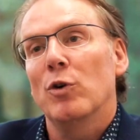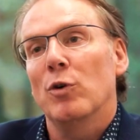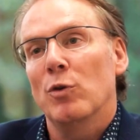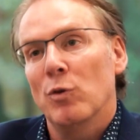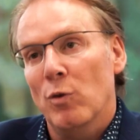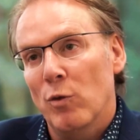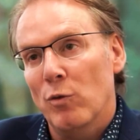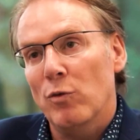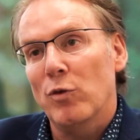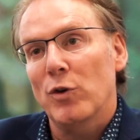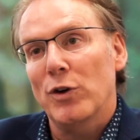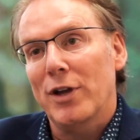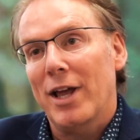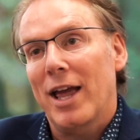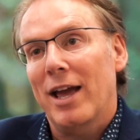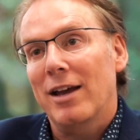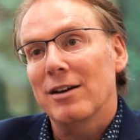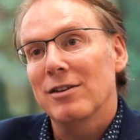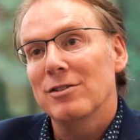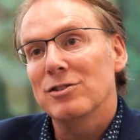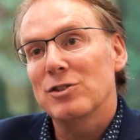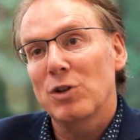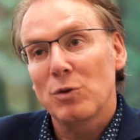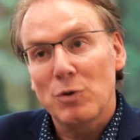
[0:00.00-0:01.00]
and over
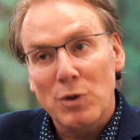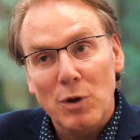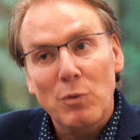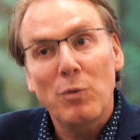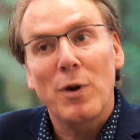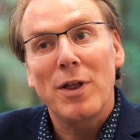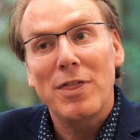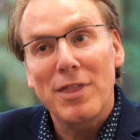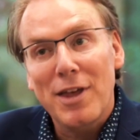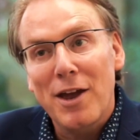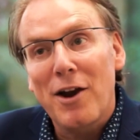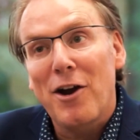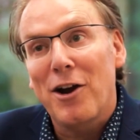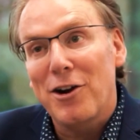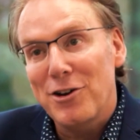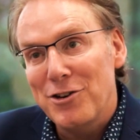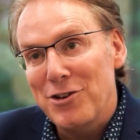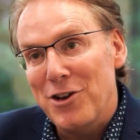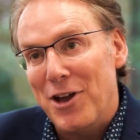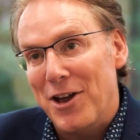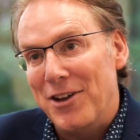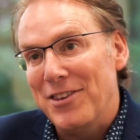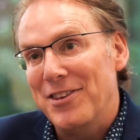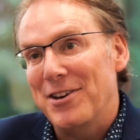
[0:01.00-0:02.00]
again, so that when they are
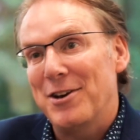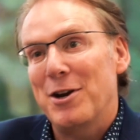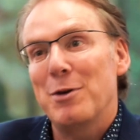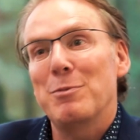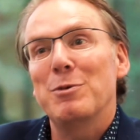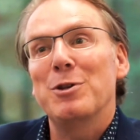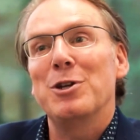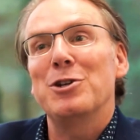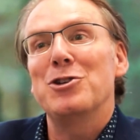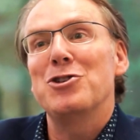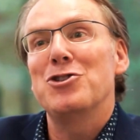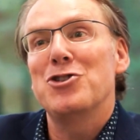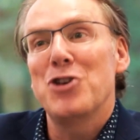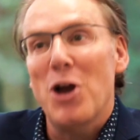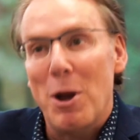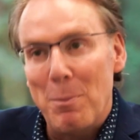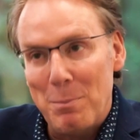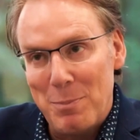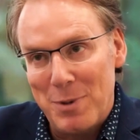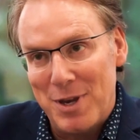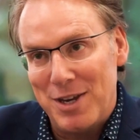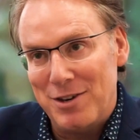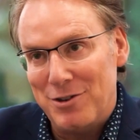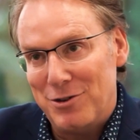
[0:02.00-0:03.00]
done, they're able to
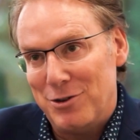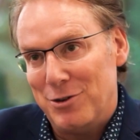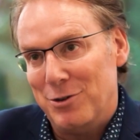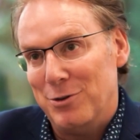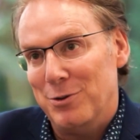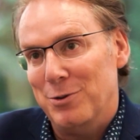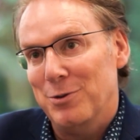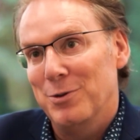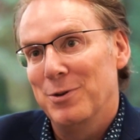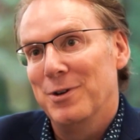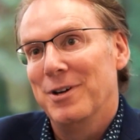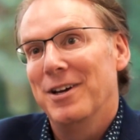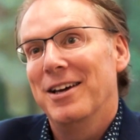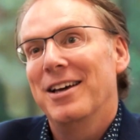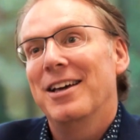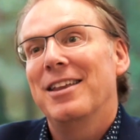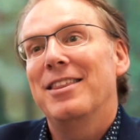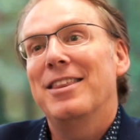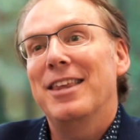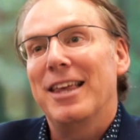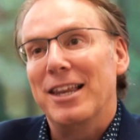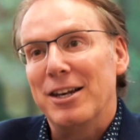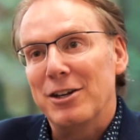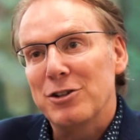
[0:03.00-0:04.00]
jump into
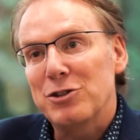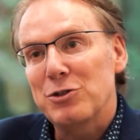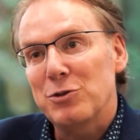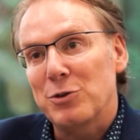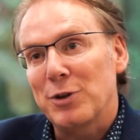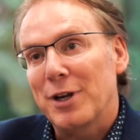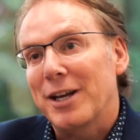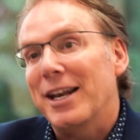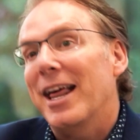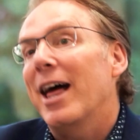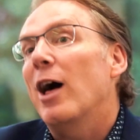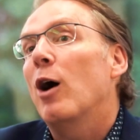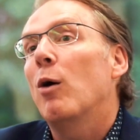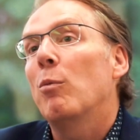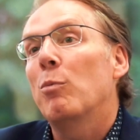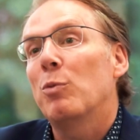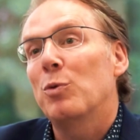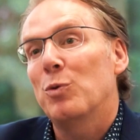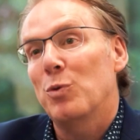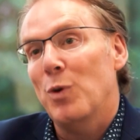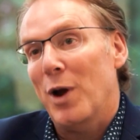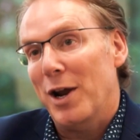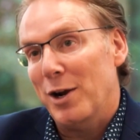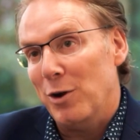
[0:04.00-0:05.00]
the industry and help
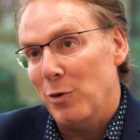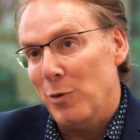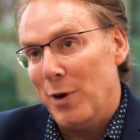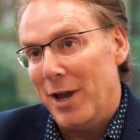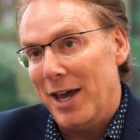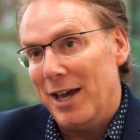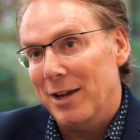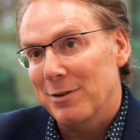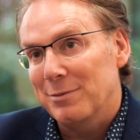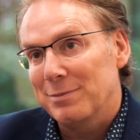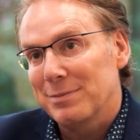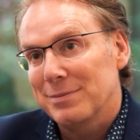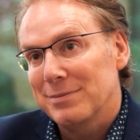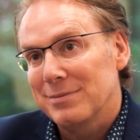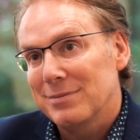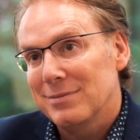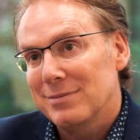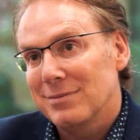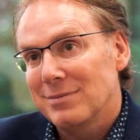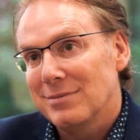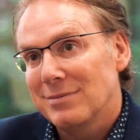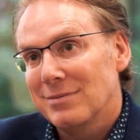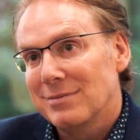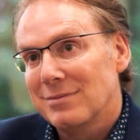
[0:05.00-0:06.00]
right away.
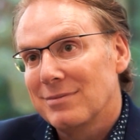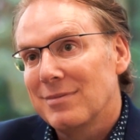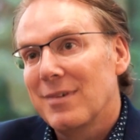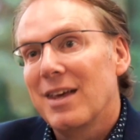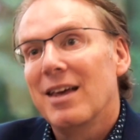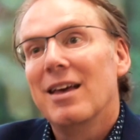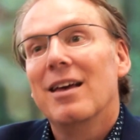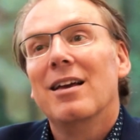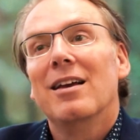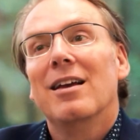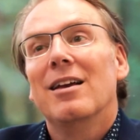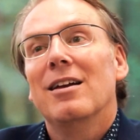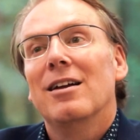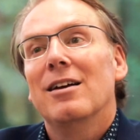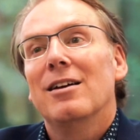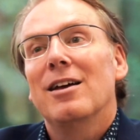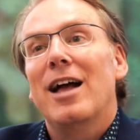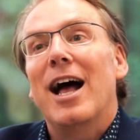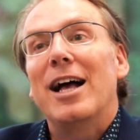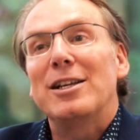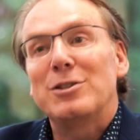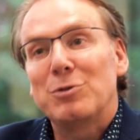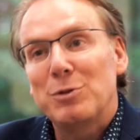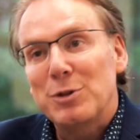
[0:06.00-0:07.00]

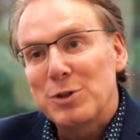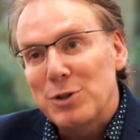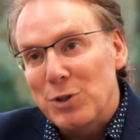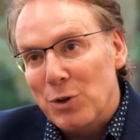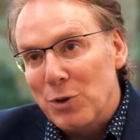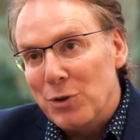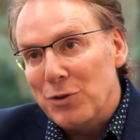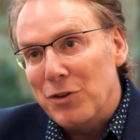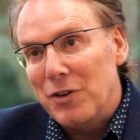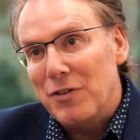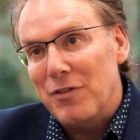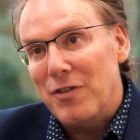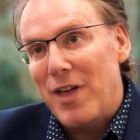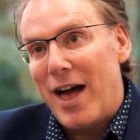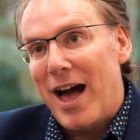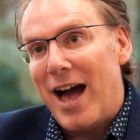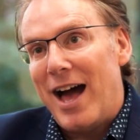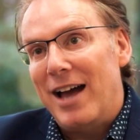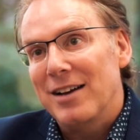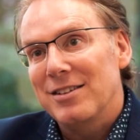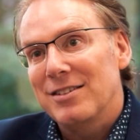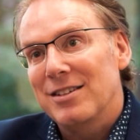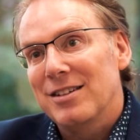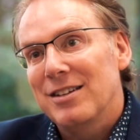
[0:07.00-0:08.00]
As a result of
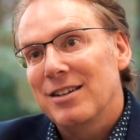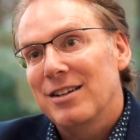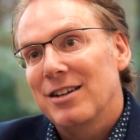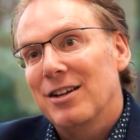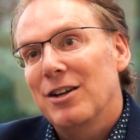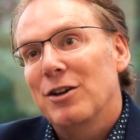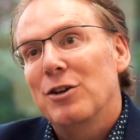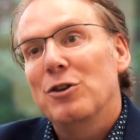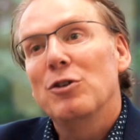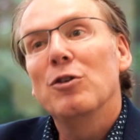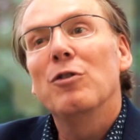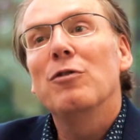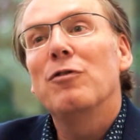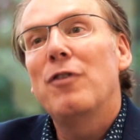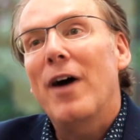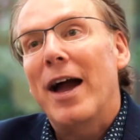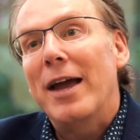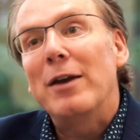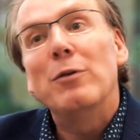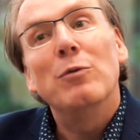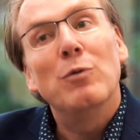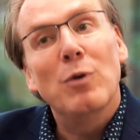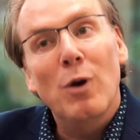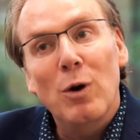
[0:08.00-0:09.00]
that, you'll
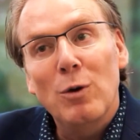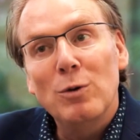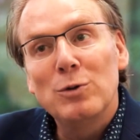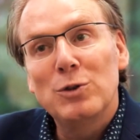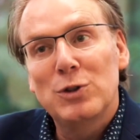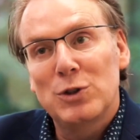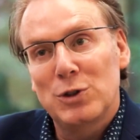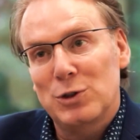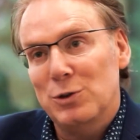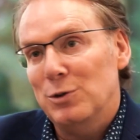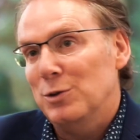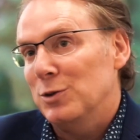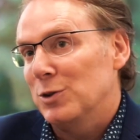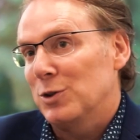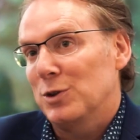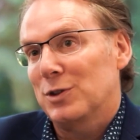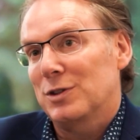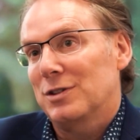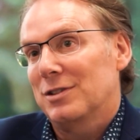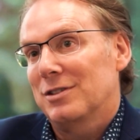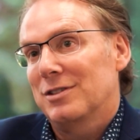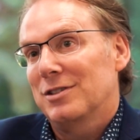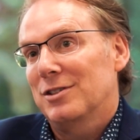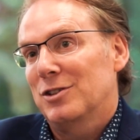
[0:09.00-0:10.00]
find Rhodes
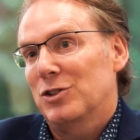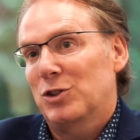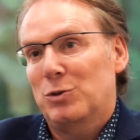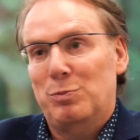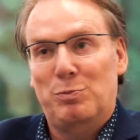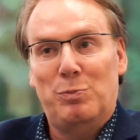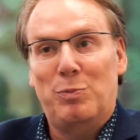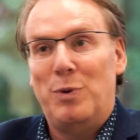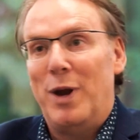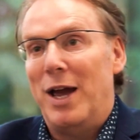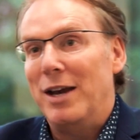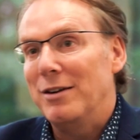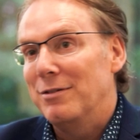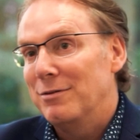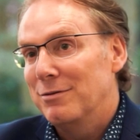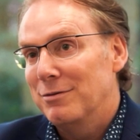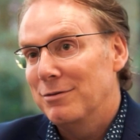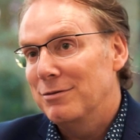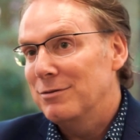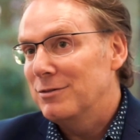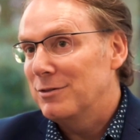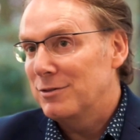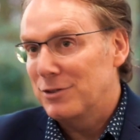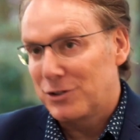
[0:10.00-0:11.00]
students spread
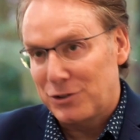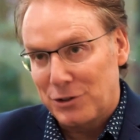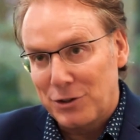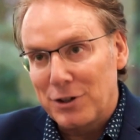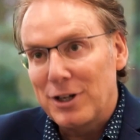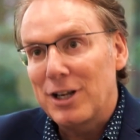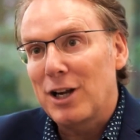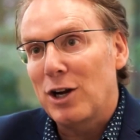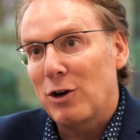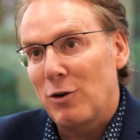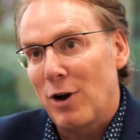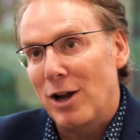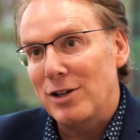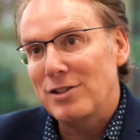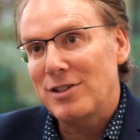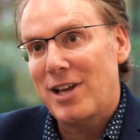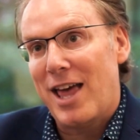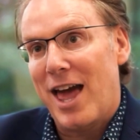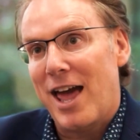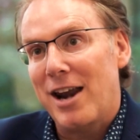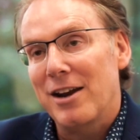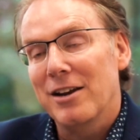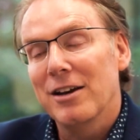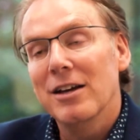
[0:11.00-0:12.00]
certainly across
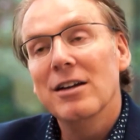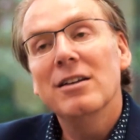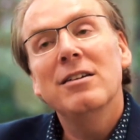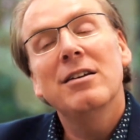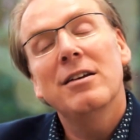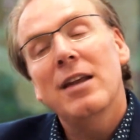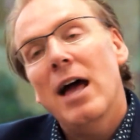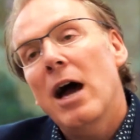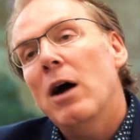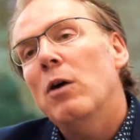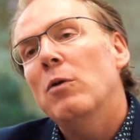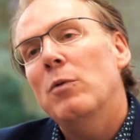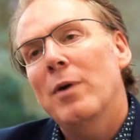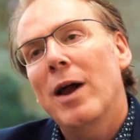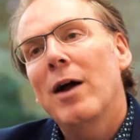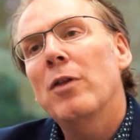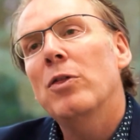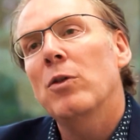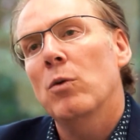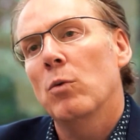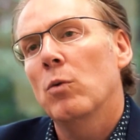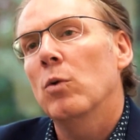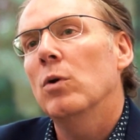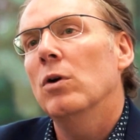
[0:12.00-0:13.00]
Canada and now
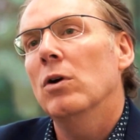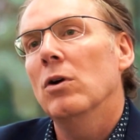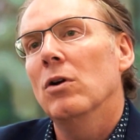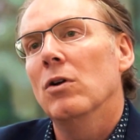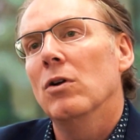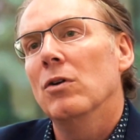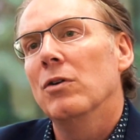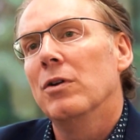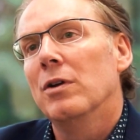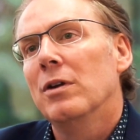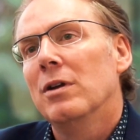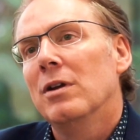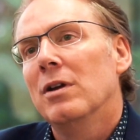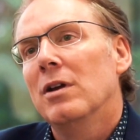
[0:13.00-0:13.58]
around the world,